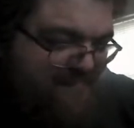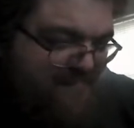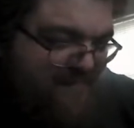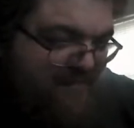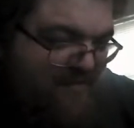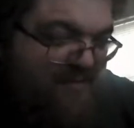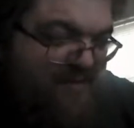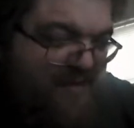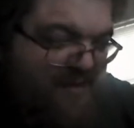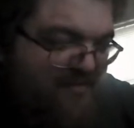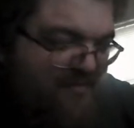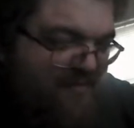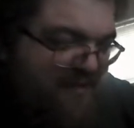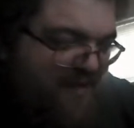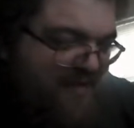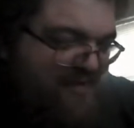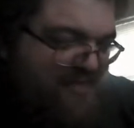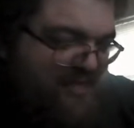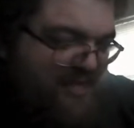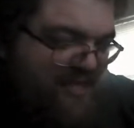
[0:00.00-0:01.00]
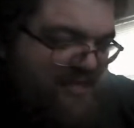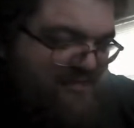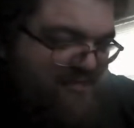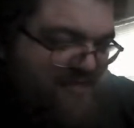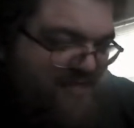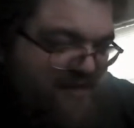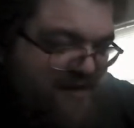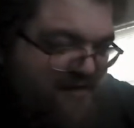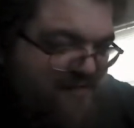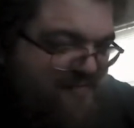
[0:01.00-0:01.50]
I really do apologize for
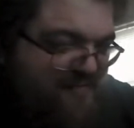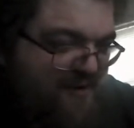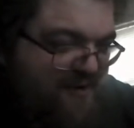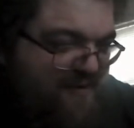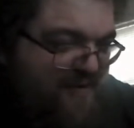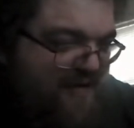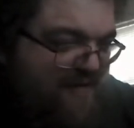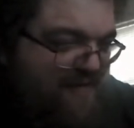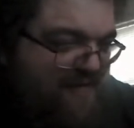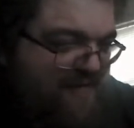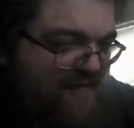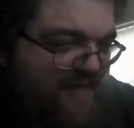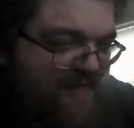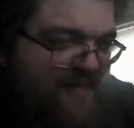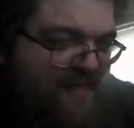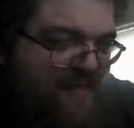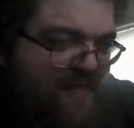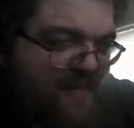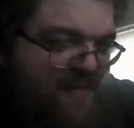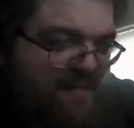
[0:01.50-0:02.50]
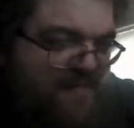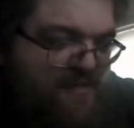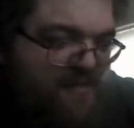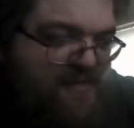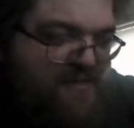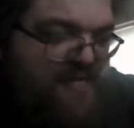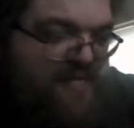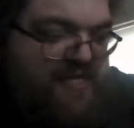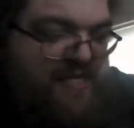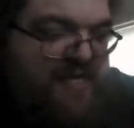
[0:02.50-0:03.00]
the barking.
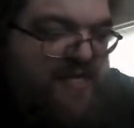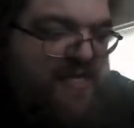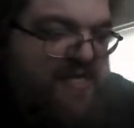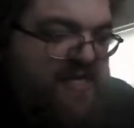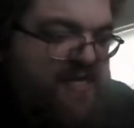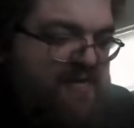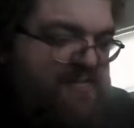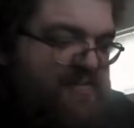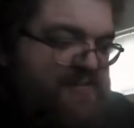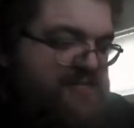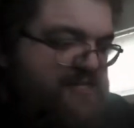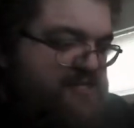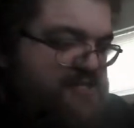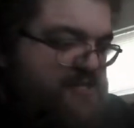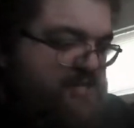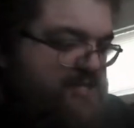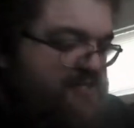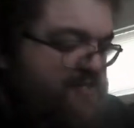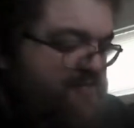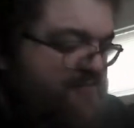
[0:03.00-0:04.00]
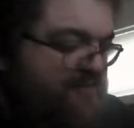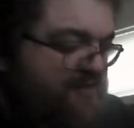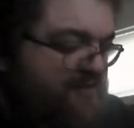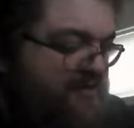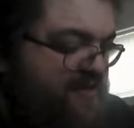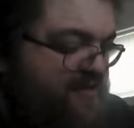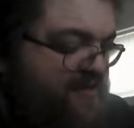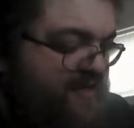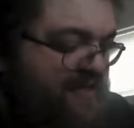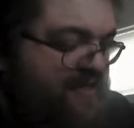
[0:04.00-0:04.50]
There's a 99% chance I'm going
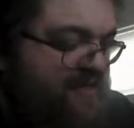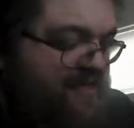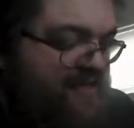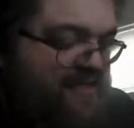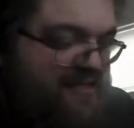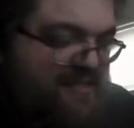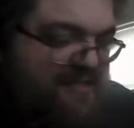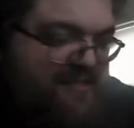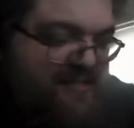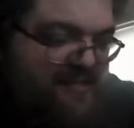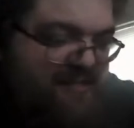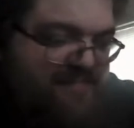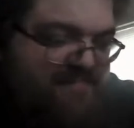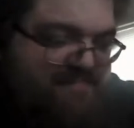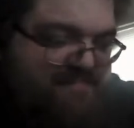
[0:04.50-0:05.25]
to delete this.